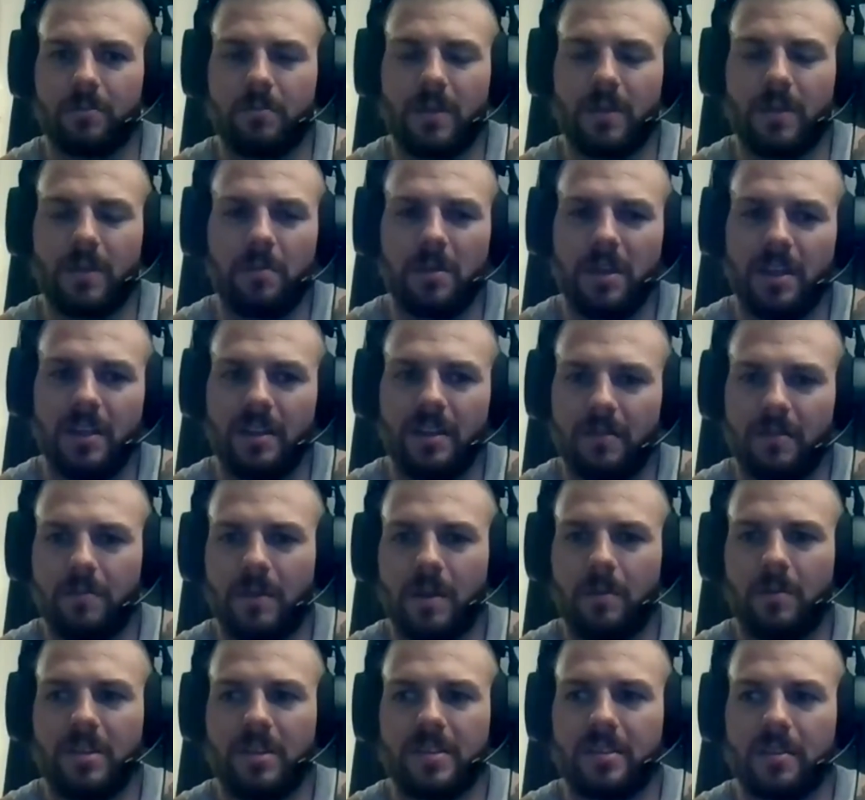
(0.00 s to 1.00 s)

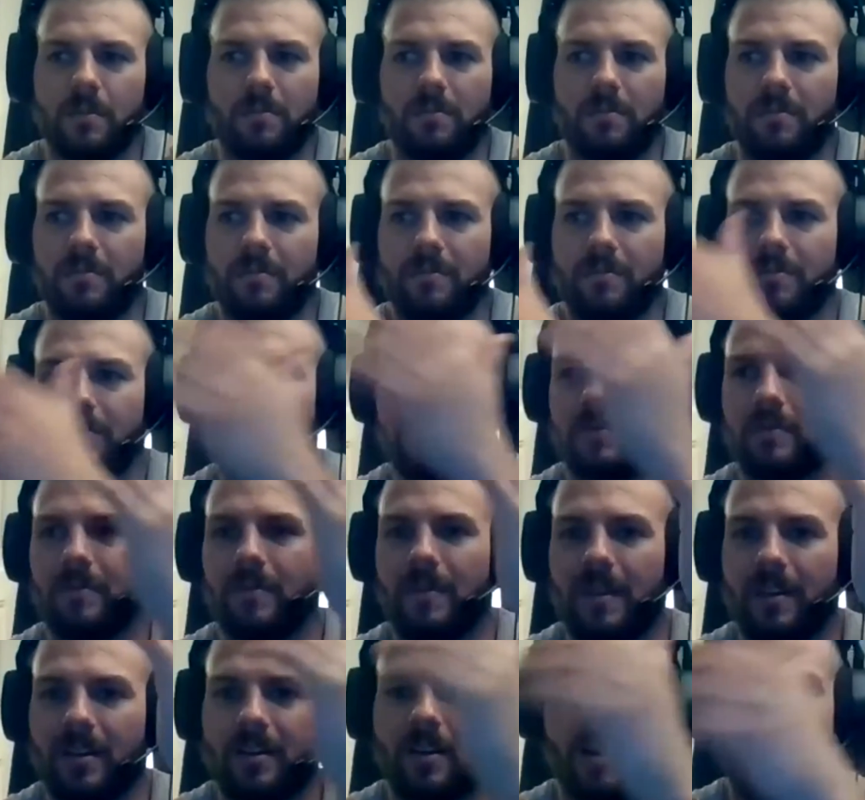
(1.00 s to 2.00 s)
maybe some
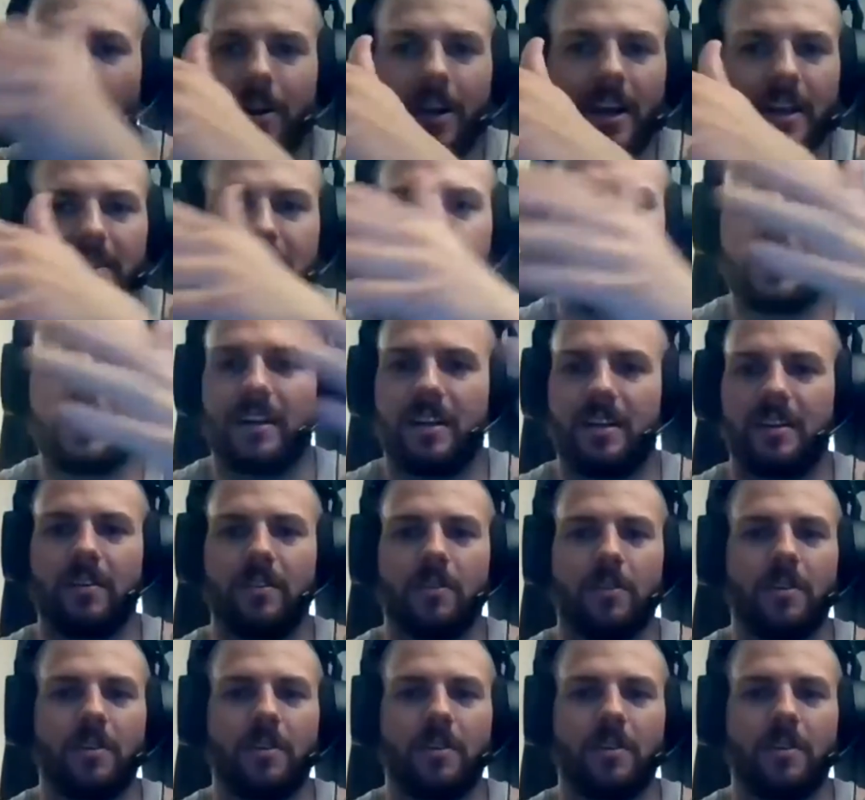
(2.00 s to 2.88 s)
car accident,